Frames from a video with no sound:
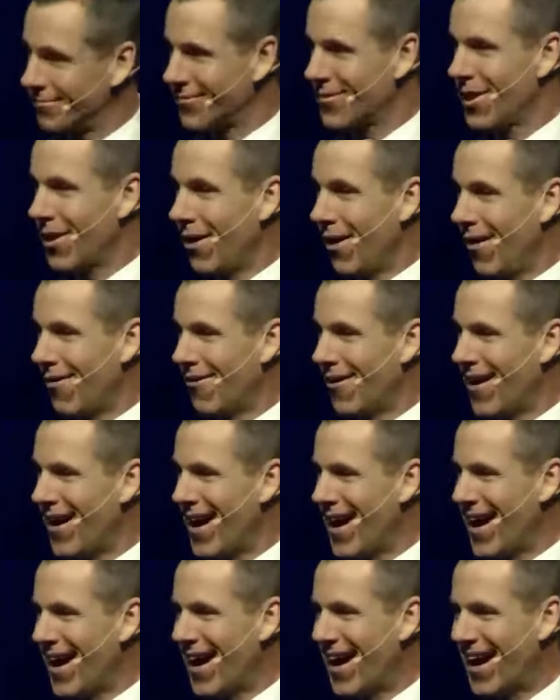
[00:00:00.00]
All
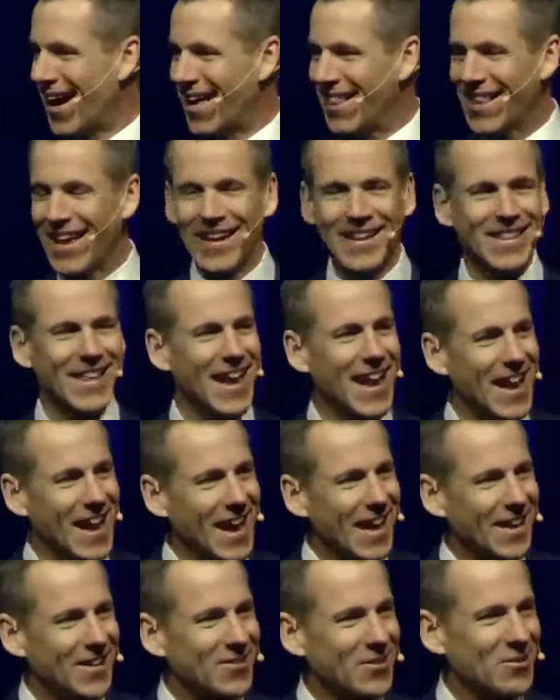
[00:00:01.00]
right, I like that
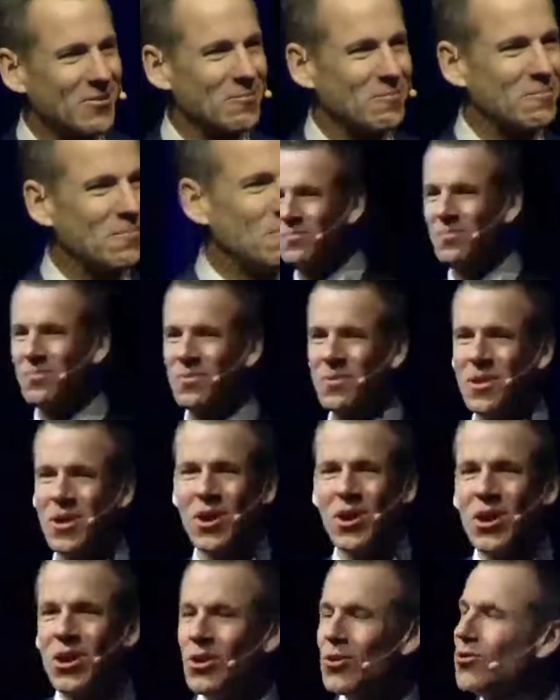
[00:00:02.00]
answer.
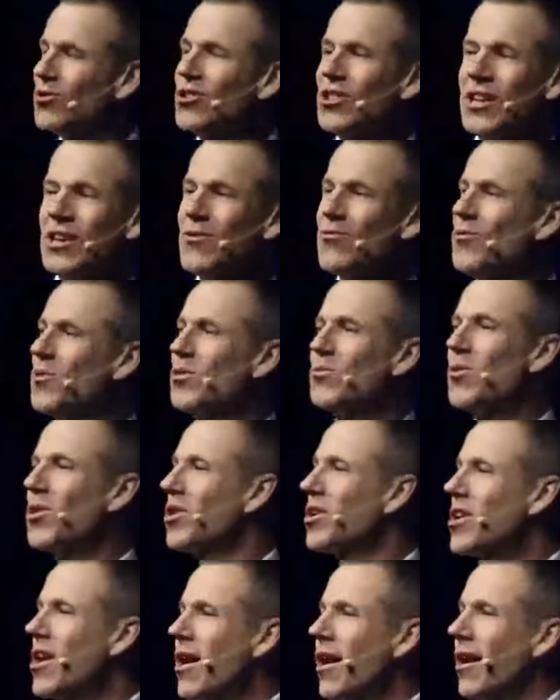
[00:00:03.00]
Usually, when we're
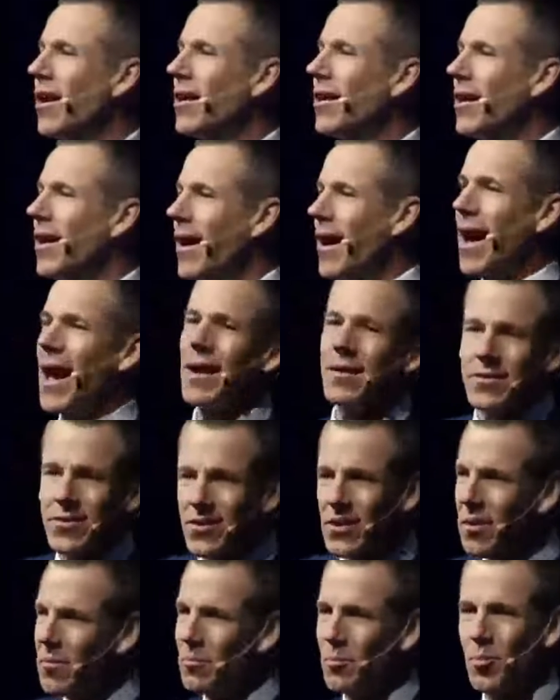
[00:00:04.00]
young, at
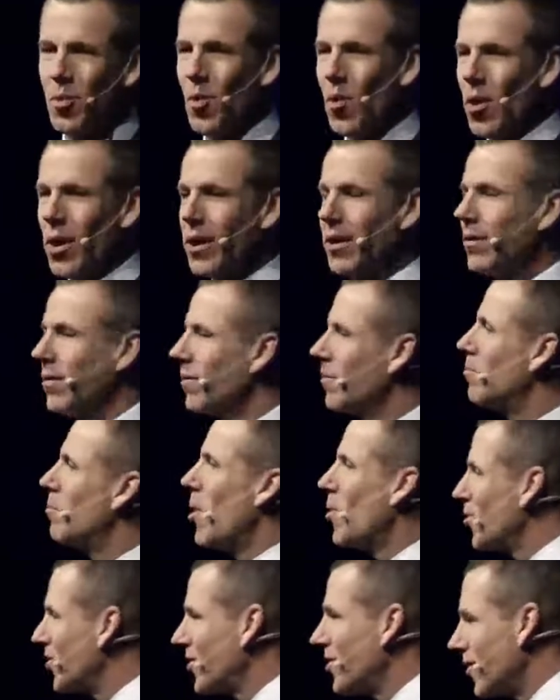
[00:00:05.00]
some point,
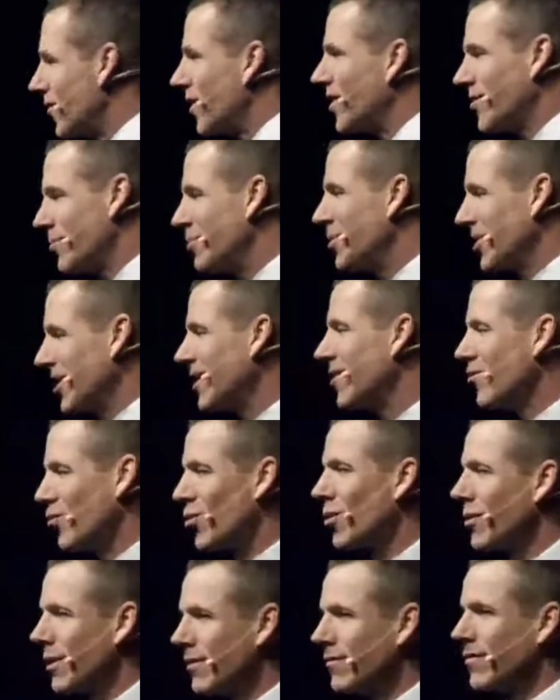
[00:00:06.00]
most of us believe
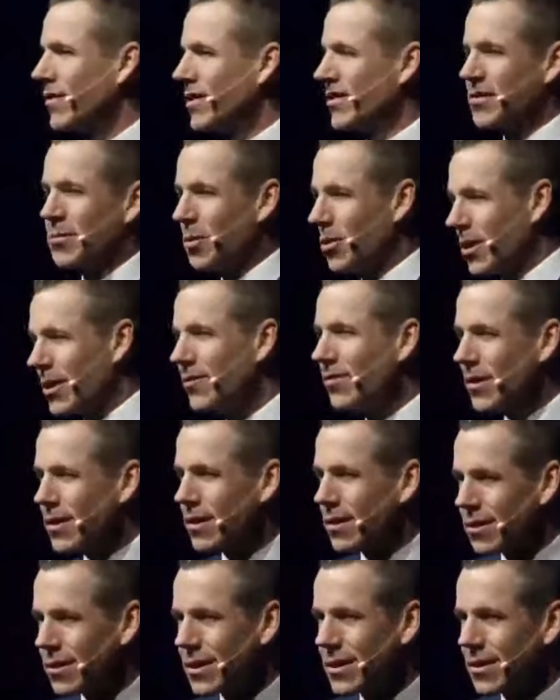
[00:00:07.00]
we're invincible, even a
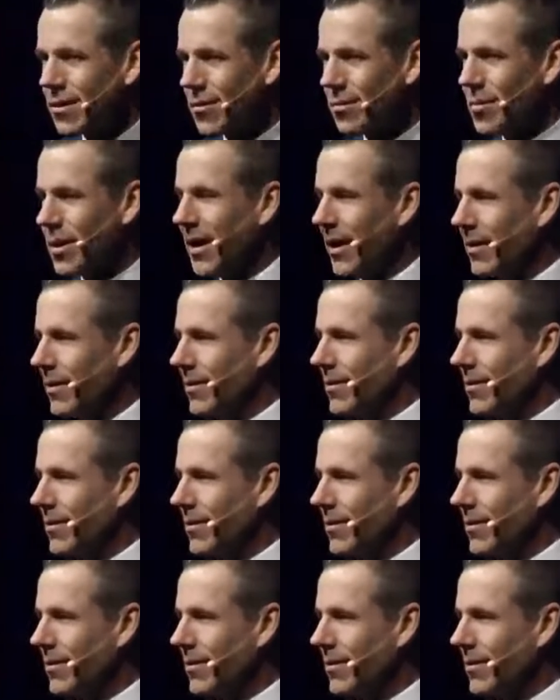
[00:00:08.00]
little bit.